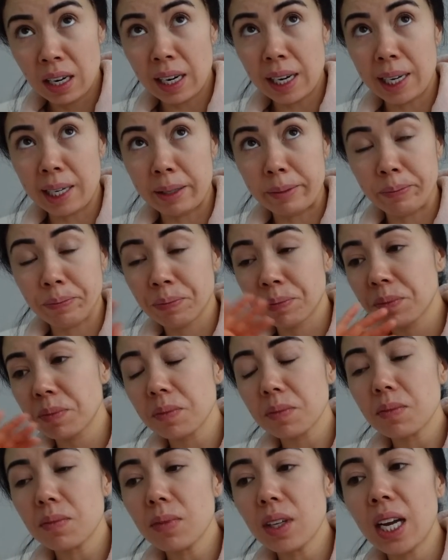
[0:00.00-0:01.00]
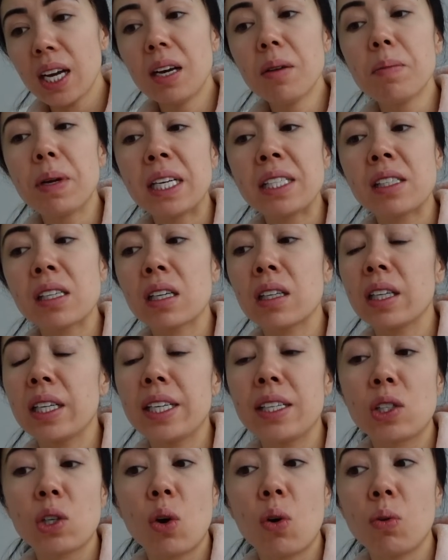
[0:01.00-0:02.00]
And
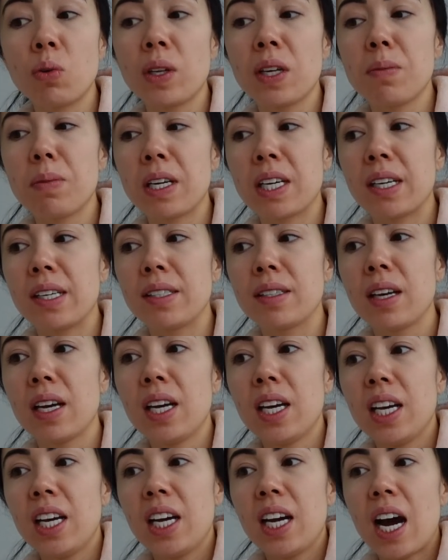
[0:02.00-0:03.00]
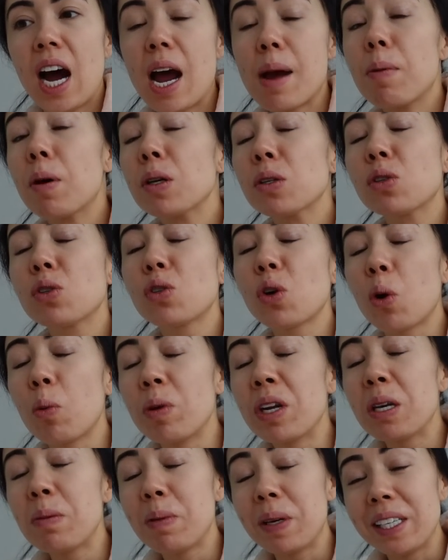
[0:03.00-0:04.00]
basically it's only because I bought so
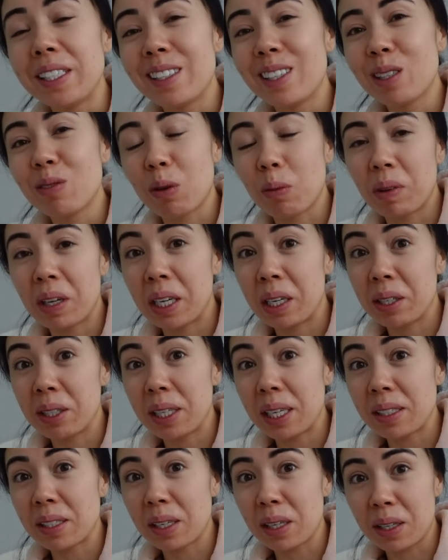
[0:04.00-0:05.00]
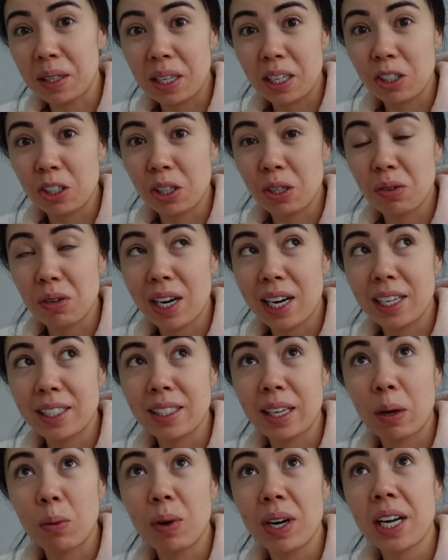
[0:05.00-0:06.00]
many pieces from the iridescent collection, you
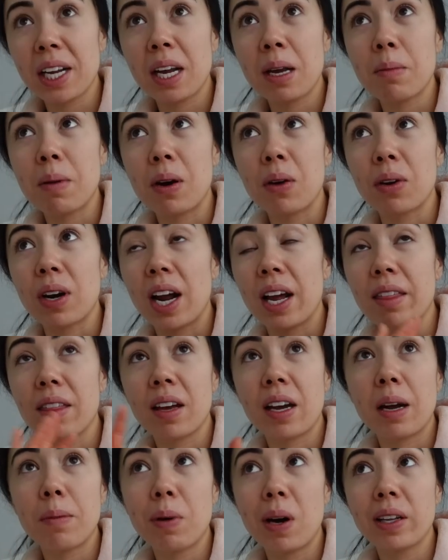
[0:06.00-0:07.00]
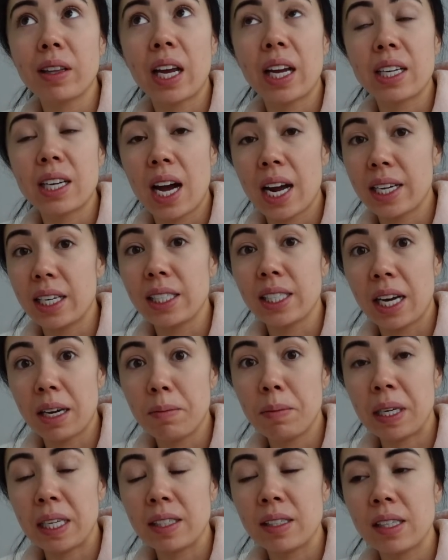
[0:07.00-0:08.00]
guys. Like when it came out, I think I bought like 9 to
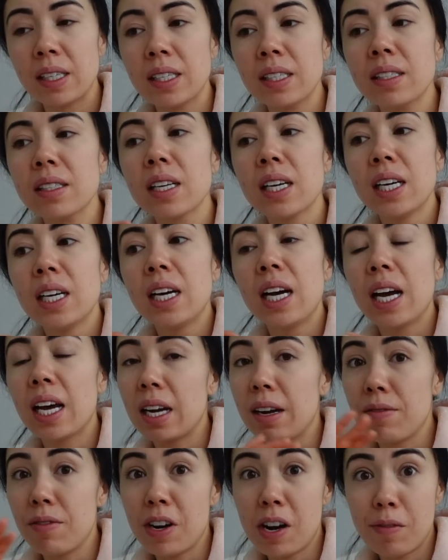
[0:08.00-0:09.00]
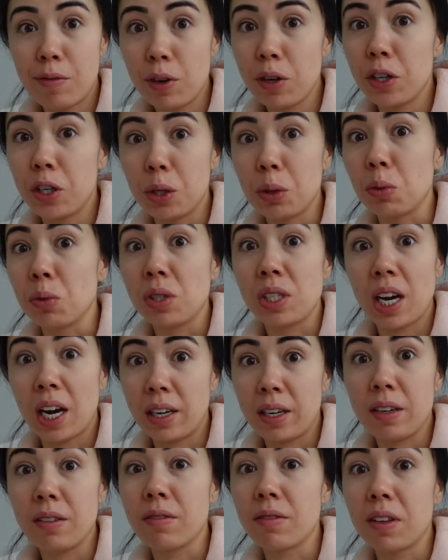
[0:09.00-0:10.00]
10 pieces and I've never used
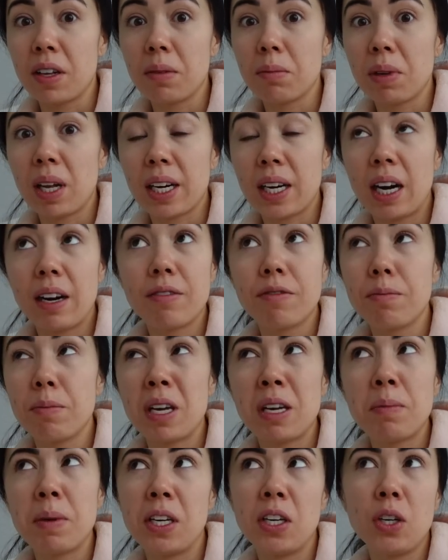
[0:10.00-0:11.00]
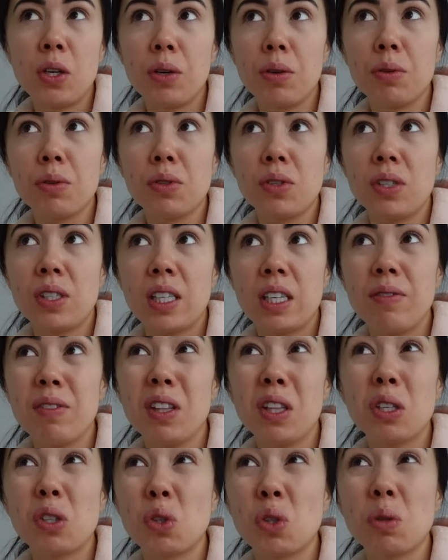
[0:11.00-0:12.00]
any of them. Like I've maybe used
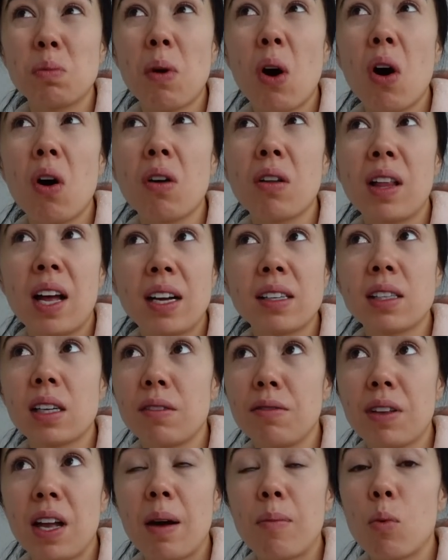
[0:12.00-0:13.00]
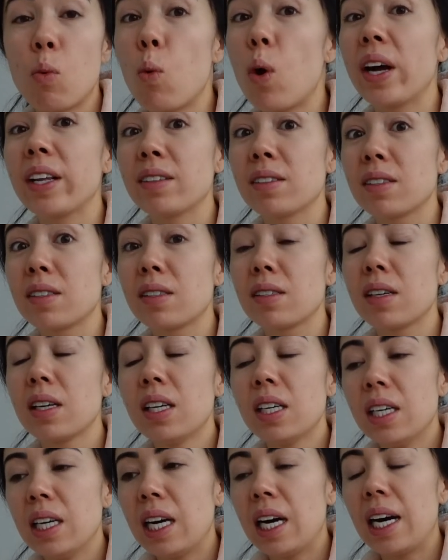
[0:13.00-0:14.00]
even the small classic flap once.
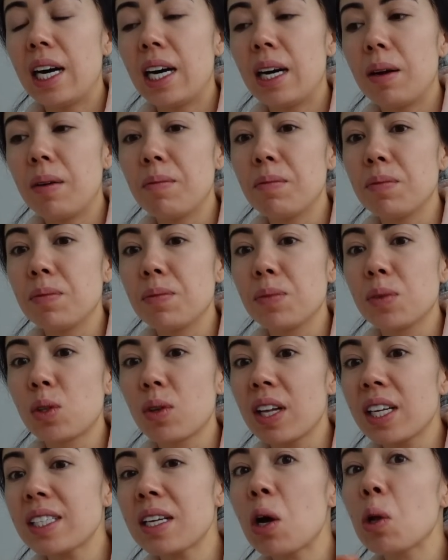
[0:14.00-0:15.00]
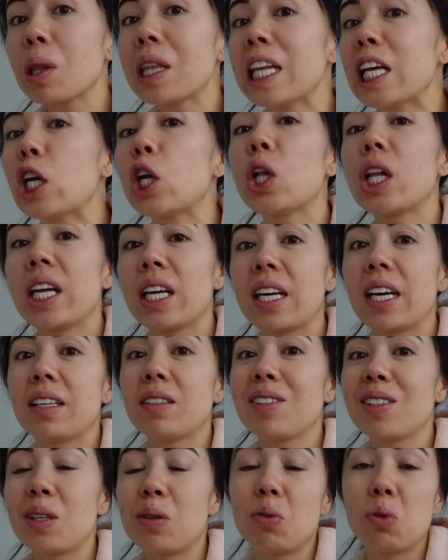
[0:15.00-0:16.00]
So that's how little it
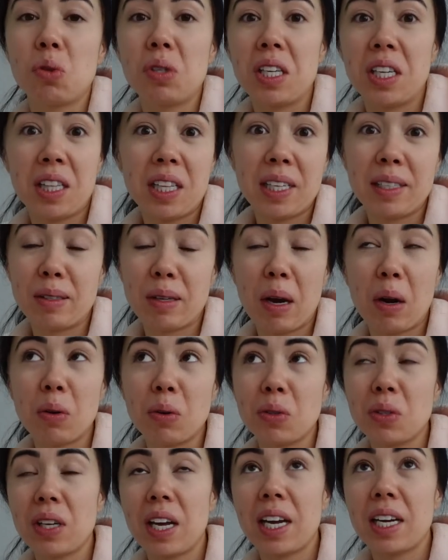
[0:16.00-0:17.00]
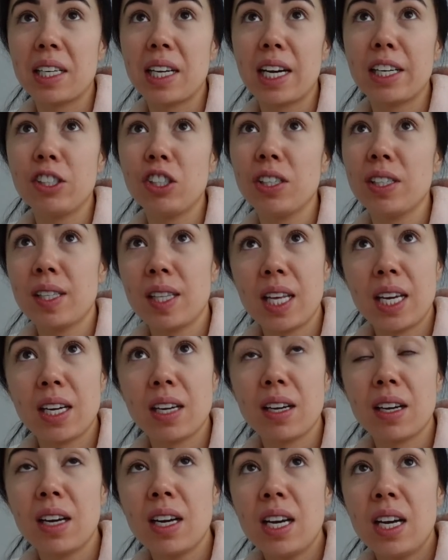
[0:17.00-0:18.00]
gets used in this house. And I just
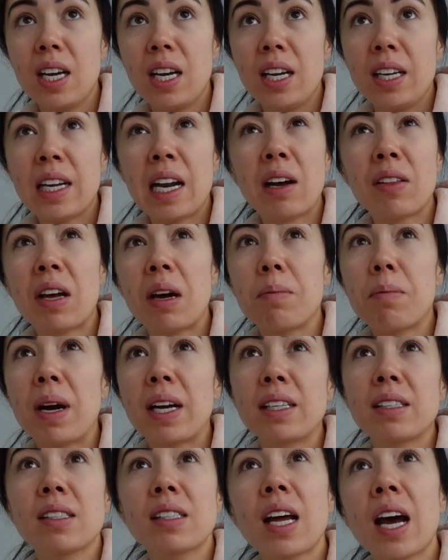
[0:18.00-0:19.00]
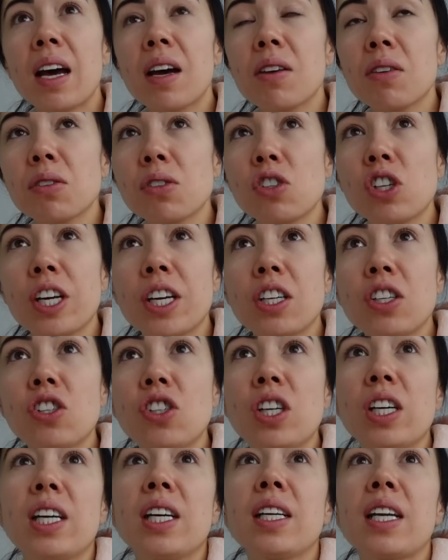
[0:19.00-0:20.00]
think now that my style's
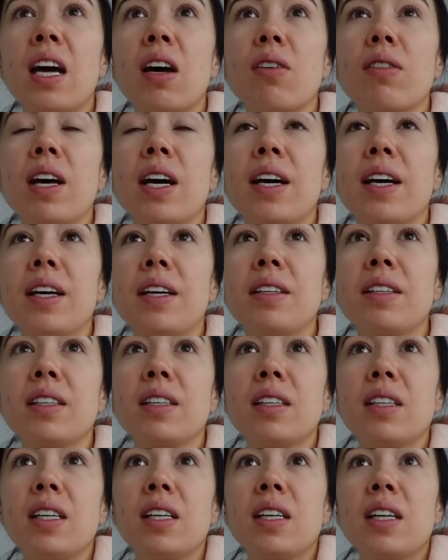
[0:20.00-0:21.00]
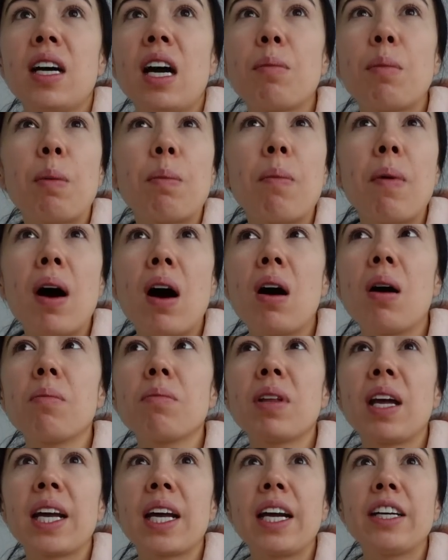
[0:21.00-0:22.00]
changing, now that I'm a
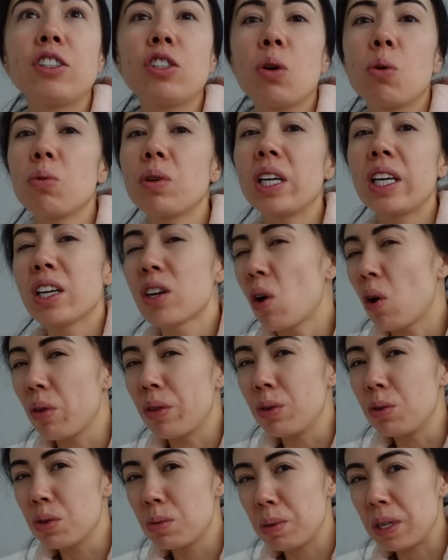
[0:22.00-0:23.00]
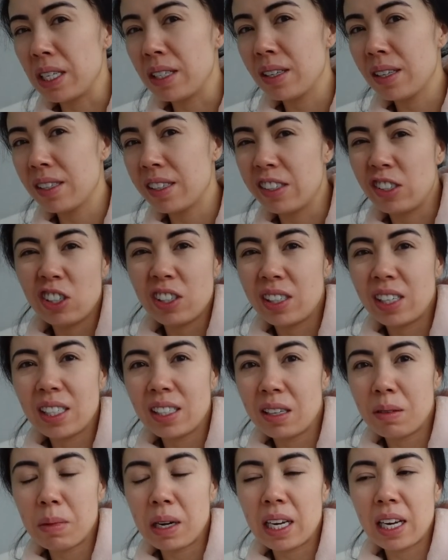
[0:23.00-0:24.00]
mom, like I don't need all those pieces. It just
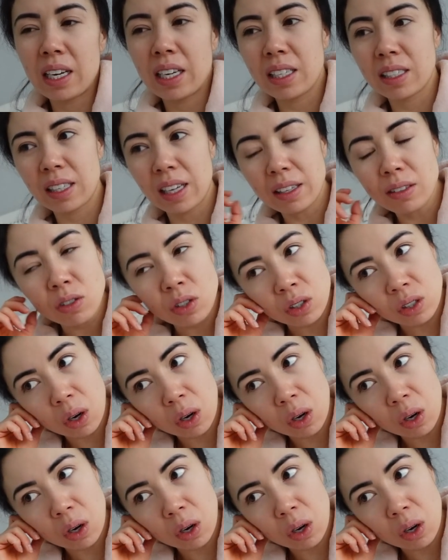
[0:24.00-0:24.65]
doesn't make any sense.